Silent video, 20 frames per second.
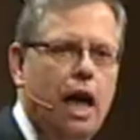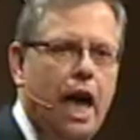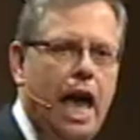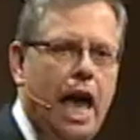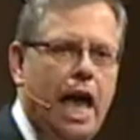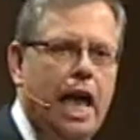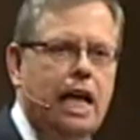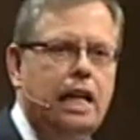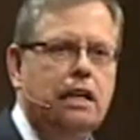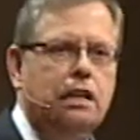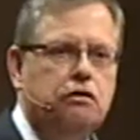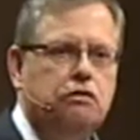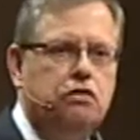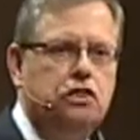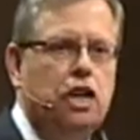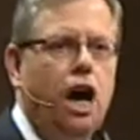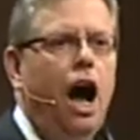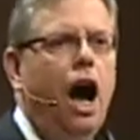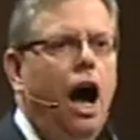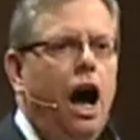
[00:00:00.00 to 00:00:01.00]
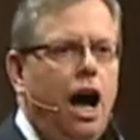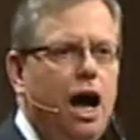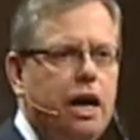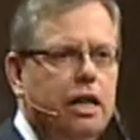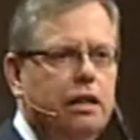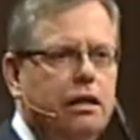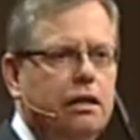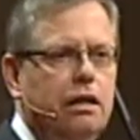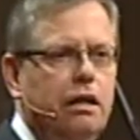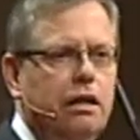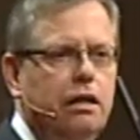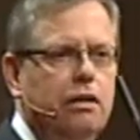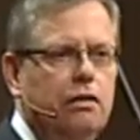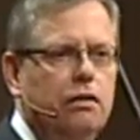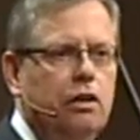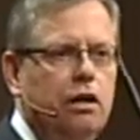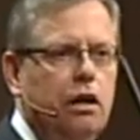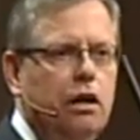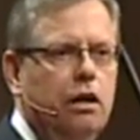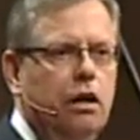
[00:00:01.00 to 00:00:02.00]
hand of God,
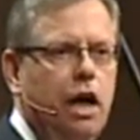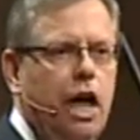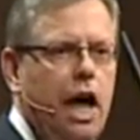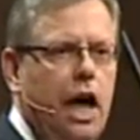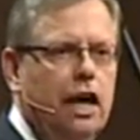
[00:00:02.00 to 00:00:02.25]
the,